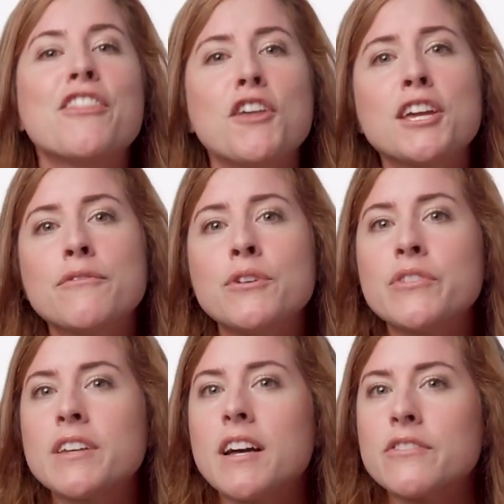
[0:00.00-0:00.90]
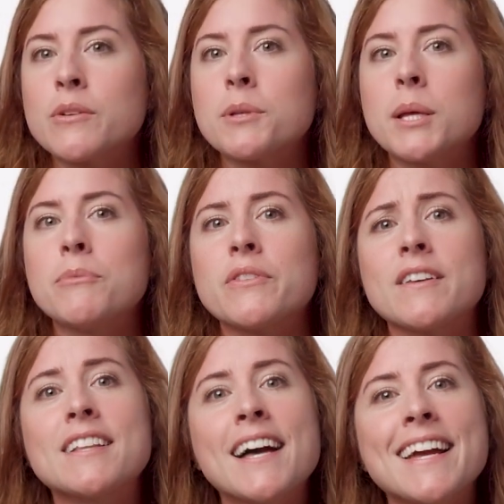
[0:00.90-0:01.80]
Think of using custom claims on
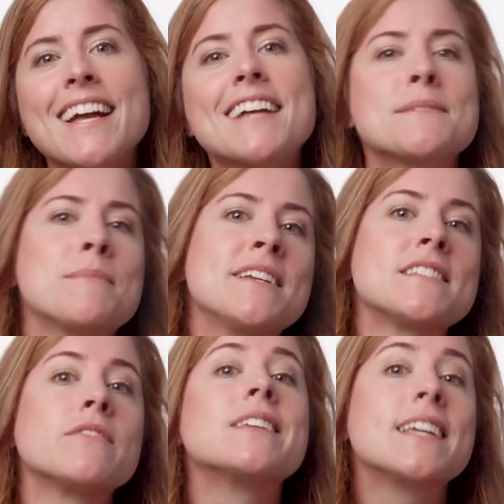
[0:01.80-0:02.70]
the client as a means of